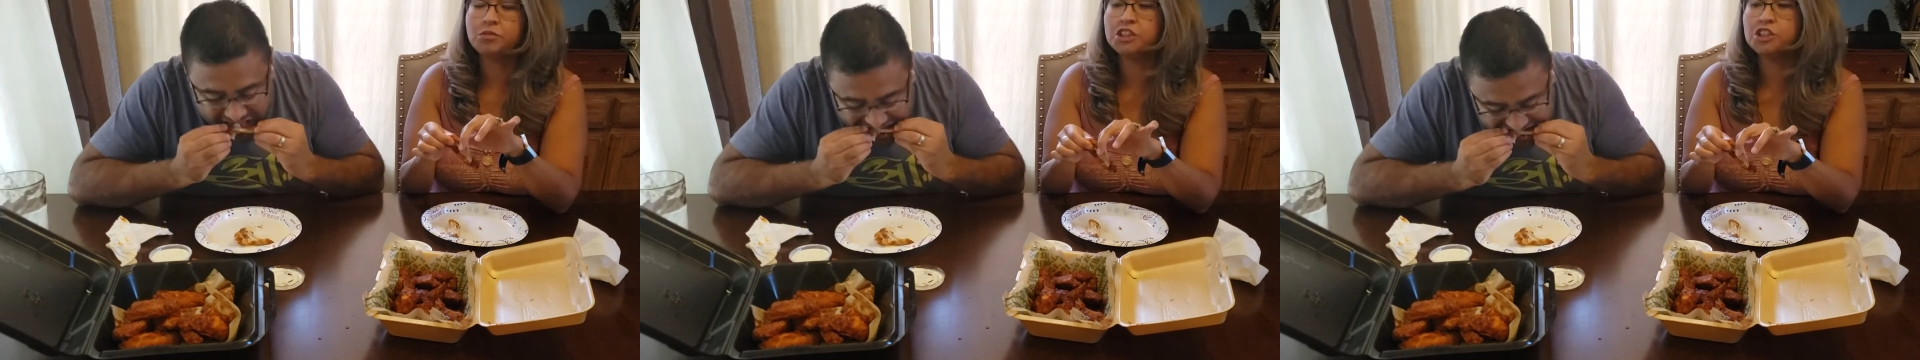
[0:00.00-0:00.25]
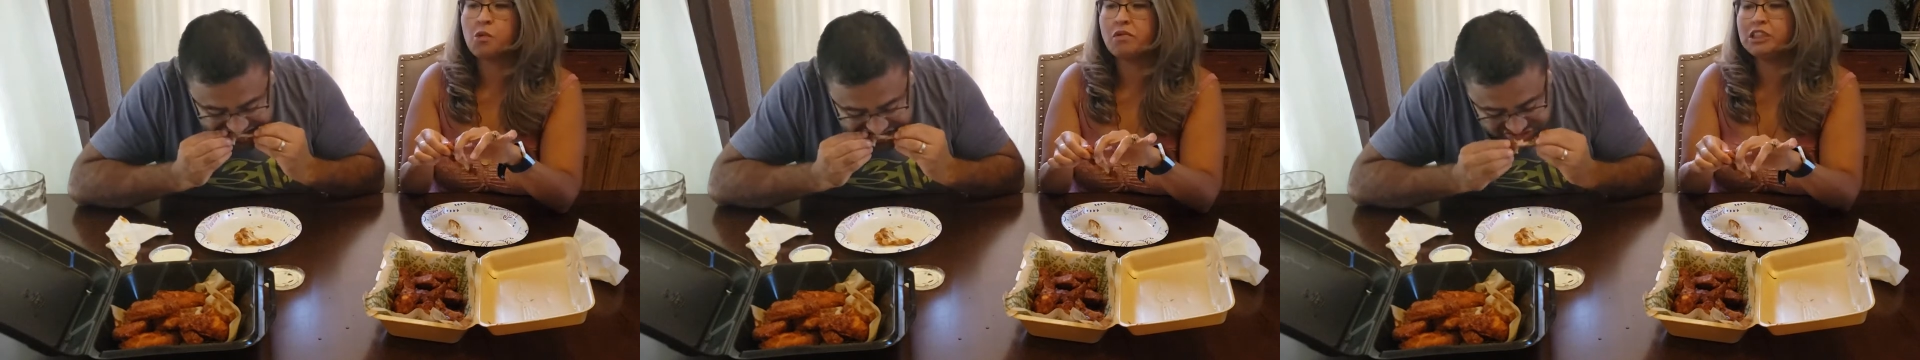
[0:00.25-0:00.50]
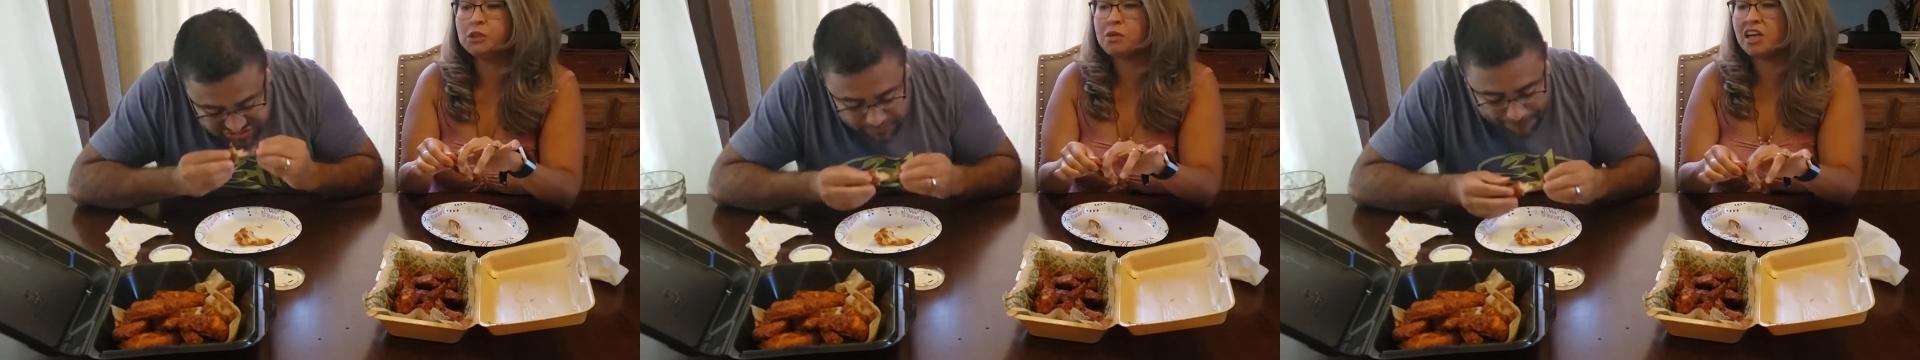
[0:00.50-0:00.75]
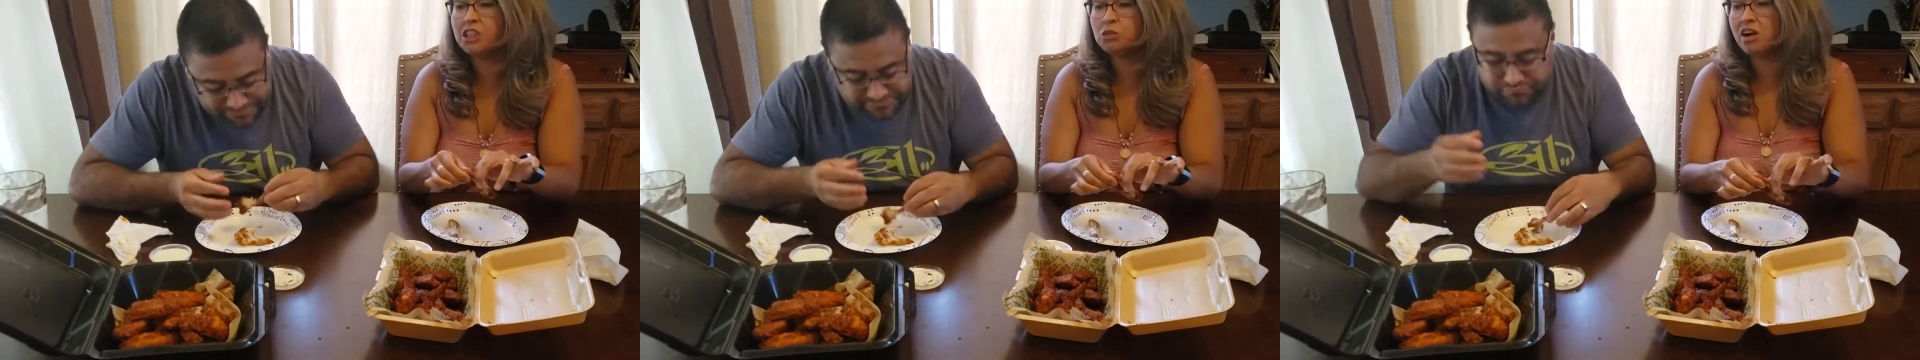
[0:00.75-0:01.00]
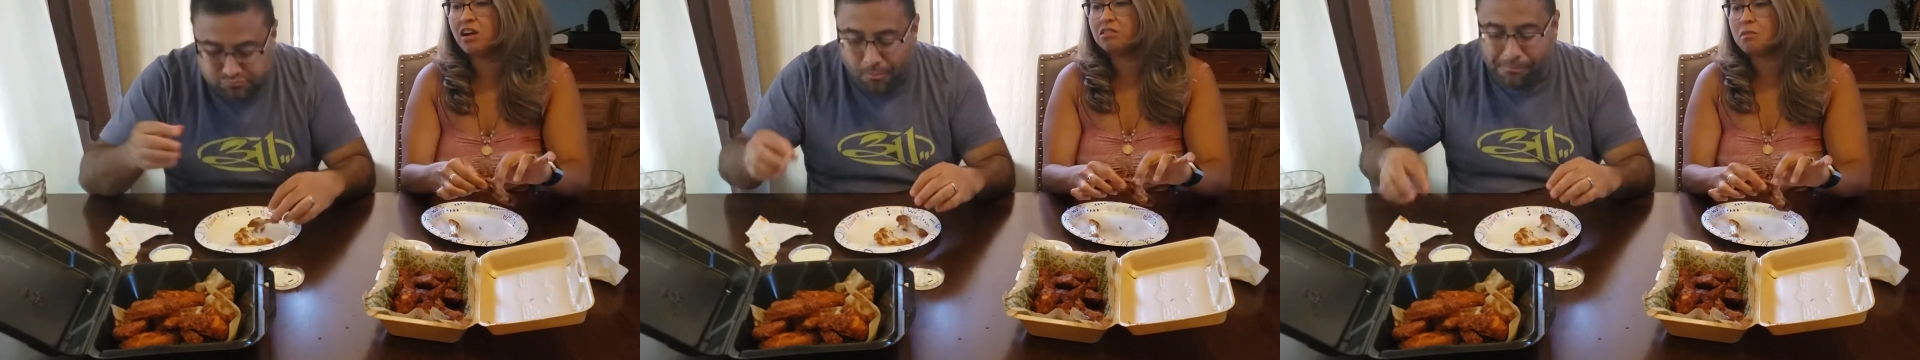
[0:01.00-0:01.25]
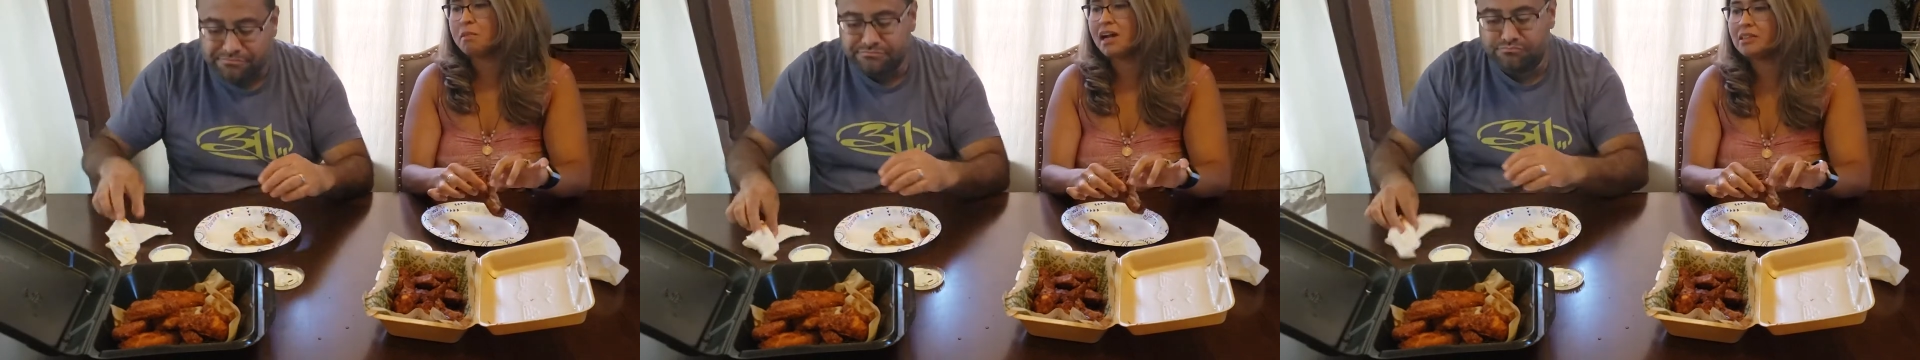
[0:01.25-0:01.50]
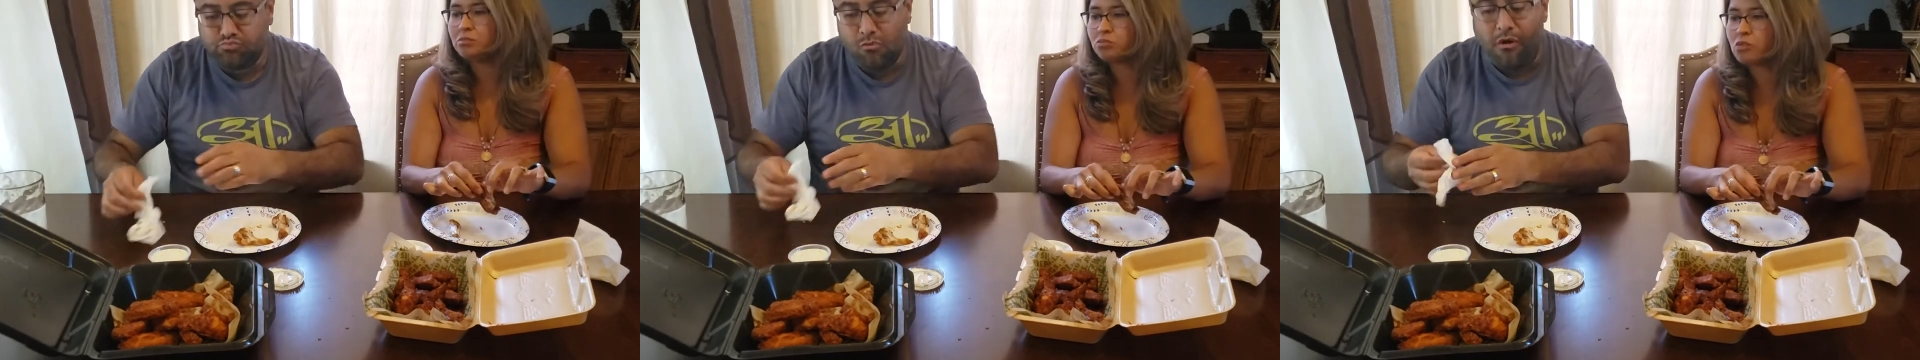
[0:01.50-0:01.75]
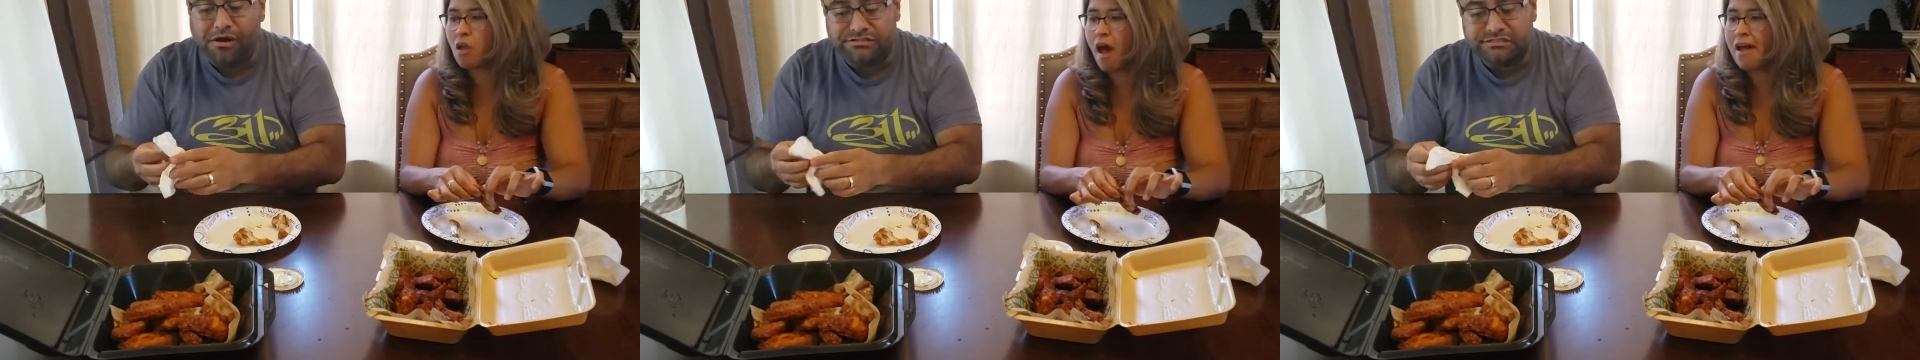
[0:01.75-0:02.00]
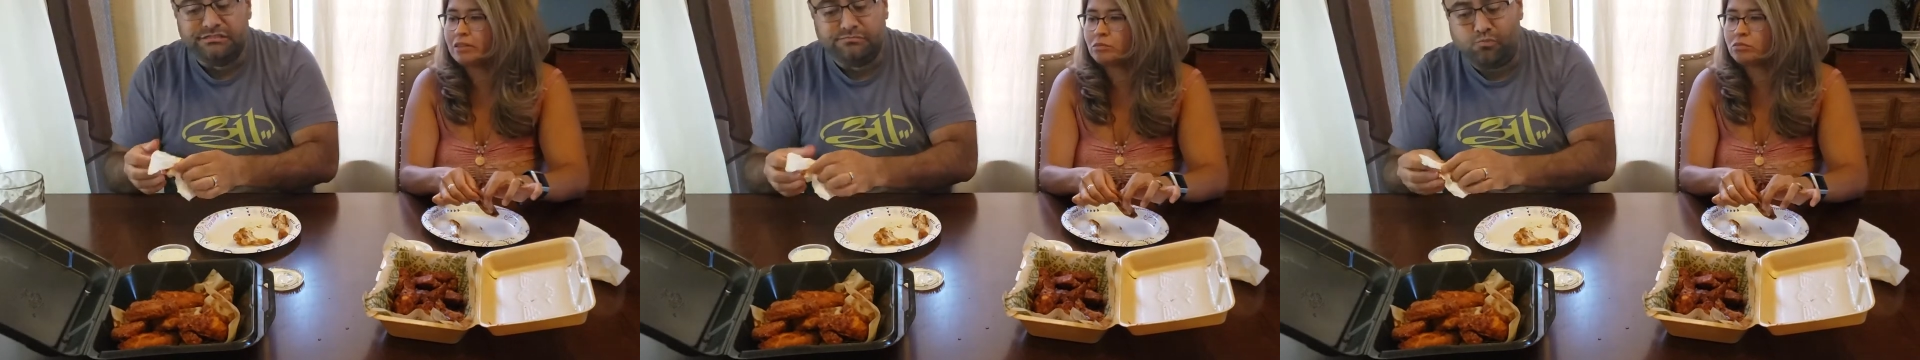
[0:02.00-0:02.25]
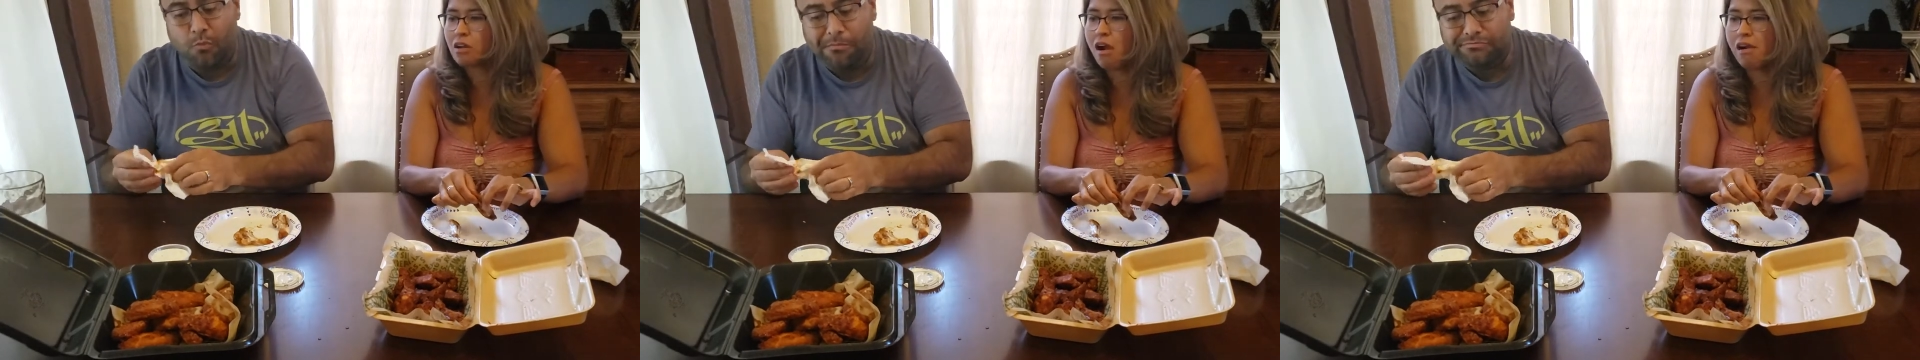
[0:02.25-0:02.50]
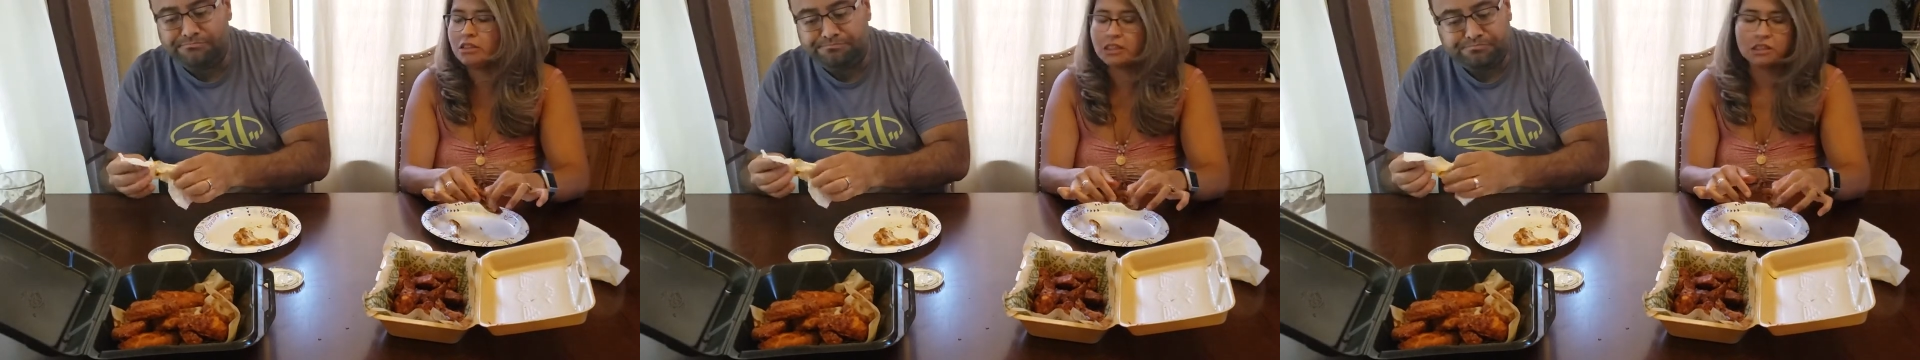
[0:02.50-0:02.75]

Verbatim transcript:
Speaker 1: these are really spicy right off the bat. Mm-hmm.